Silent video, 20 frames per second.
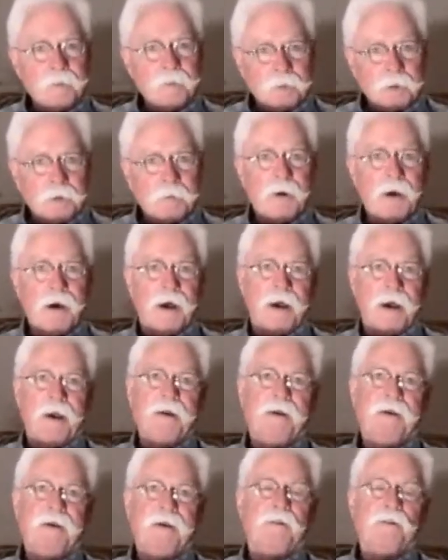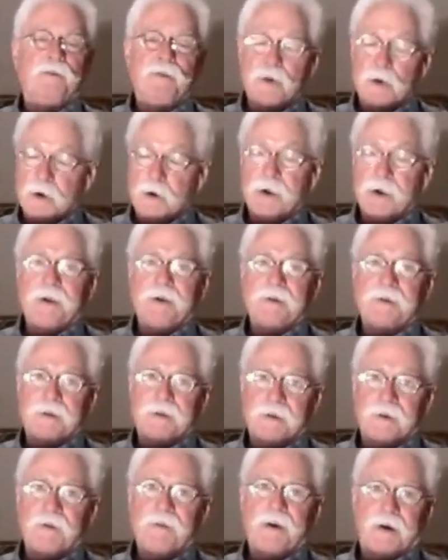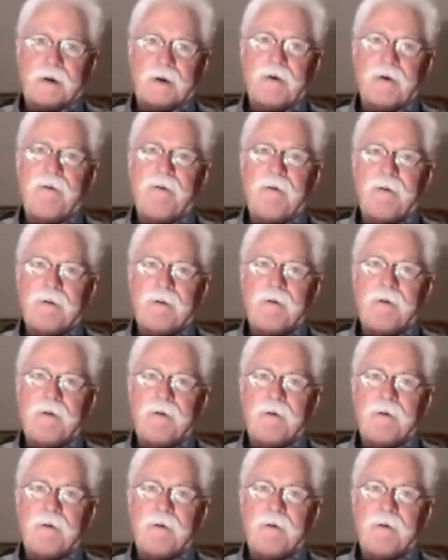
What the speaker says: keep in mind, the jury is still there.